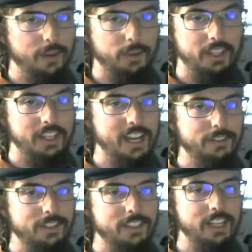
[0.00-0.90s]
I will
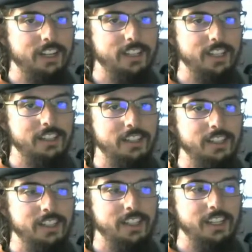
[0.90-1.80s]
never sell these
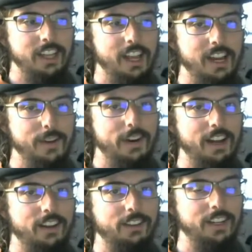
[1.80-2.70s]

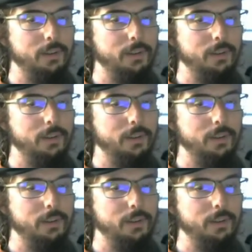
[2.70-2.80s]
anywhere else.